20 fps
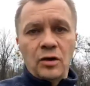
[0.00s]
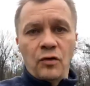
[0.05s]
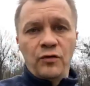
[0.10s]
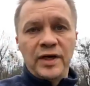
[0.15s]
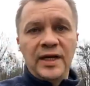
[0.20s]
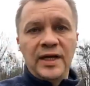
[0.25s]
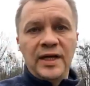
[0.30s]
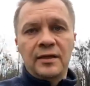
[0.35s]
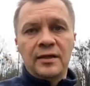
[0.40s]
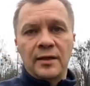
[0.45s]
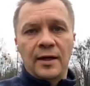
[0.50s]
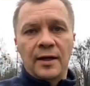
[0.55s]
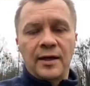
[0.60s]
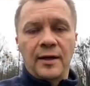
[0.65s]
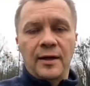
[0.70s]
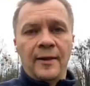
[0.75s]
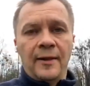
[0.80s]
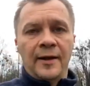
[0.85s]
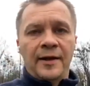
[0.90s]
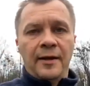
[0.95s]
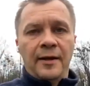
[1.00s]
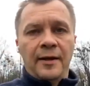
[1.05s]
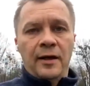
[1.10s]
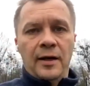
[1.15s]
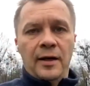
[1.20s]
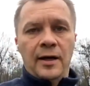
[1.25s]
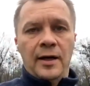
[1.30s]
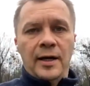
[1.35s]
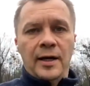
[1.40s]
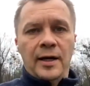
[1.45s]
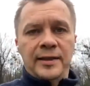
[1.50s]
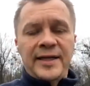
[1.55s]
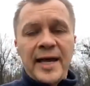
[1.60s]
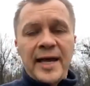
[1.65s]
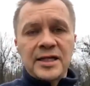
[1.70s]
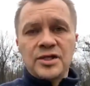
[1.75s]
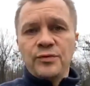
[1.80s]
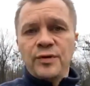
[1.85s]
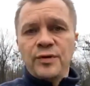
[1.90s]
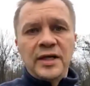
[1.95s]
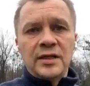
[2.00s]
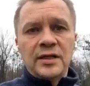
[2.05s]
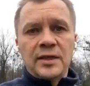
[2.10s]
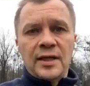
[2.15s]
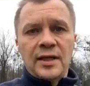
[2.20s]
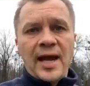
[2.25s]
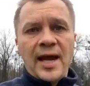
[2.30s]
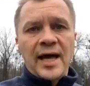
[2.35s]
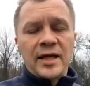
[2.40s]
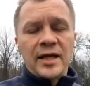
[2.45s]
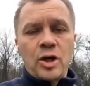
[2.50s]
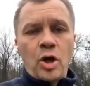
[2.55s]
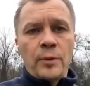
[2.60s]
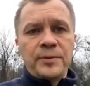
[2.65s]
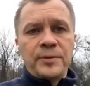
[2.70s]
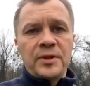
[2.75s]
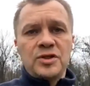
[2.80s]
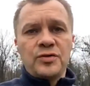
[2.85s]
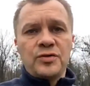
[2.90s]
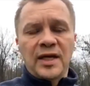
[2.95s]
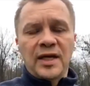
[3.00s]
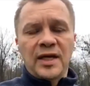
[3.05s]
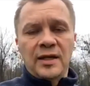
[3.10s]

We need tanks, we need helicopters,